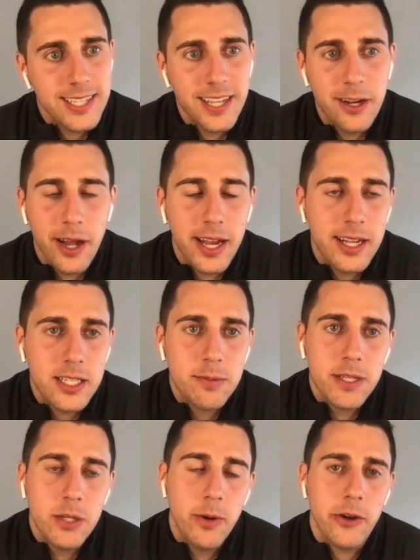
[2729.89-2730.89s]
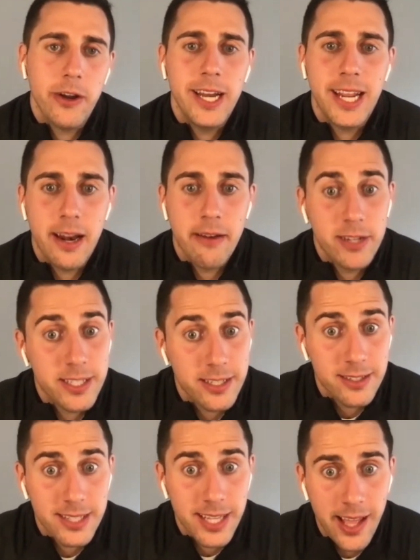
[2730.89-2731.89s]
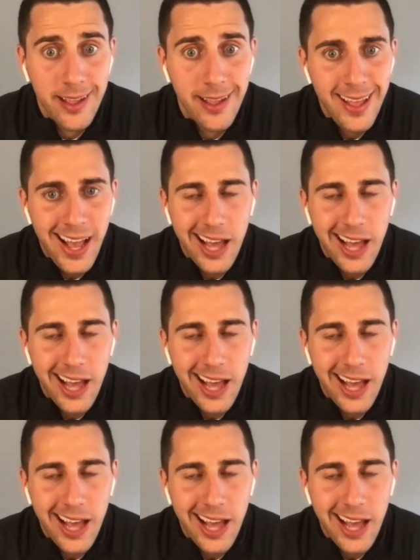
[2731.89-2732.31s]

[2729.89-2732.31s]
you know, and especially when you're in it every single day,